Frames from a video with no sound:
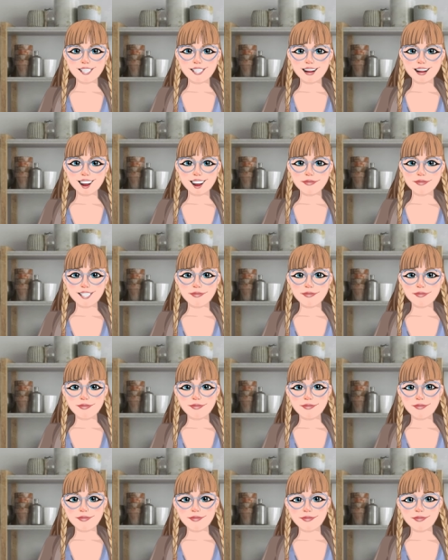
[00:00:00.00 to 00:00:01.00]
Heck yeah.
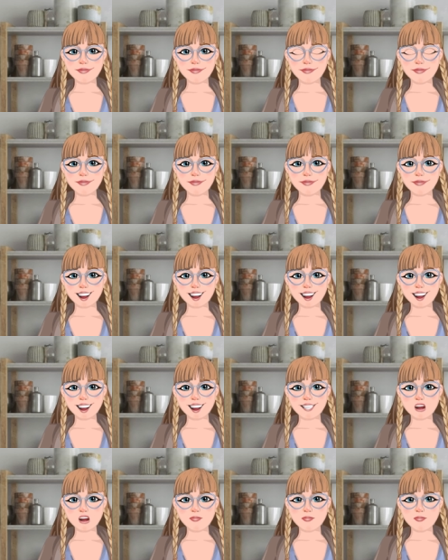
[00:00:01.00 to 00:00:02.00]
Oh, it's
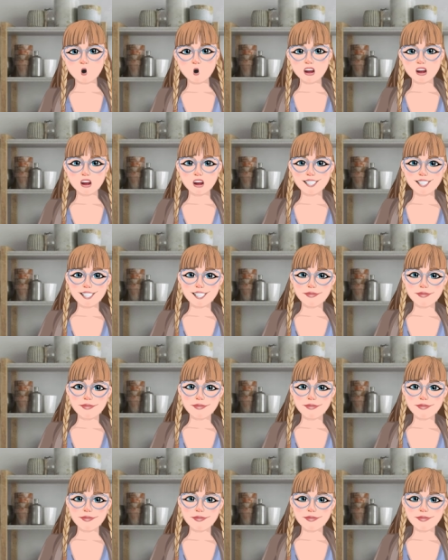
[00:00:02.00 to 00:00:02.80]
on my list.